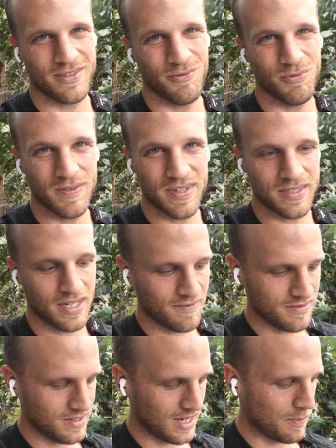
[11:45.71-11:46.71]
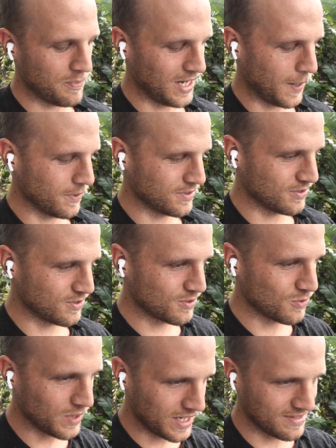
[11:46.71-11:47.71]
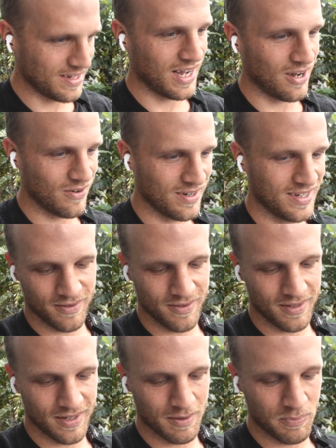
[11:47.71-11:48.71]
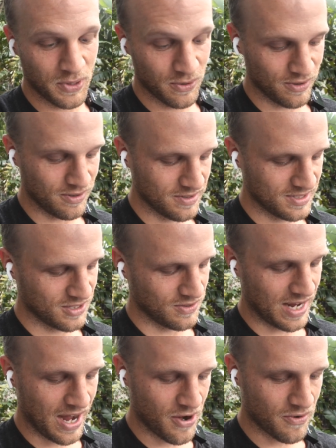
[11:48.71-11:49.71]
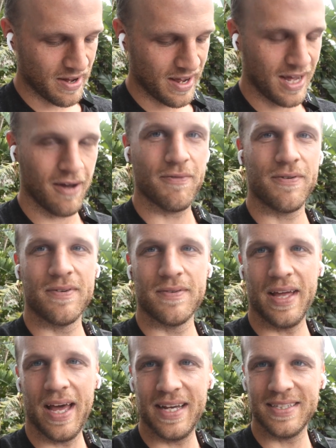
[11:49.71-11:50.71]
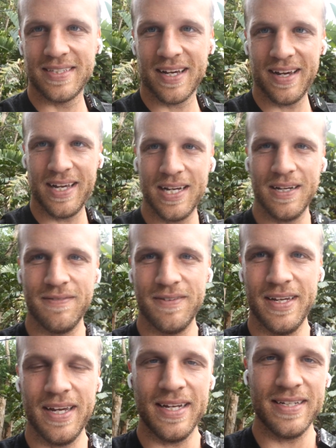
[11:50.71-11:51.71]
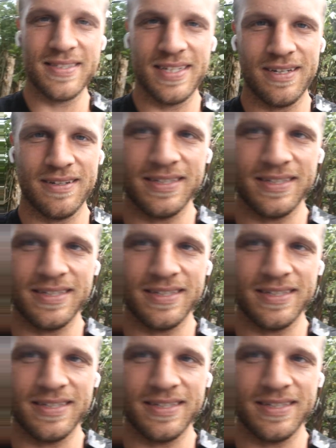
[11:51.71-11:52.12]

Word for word: the rivets have not been able to squeeze out the butyl. So now I don't have as tight of a seal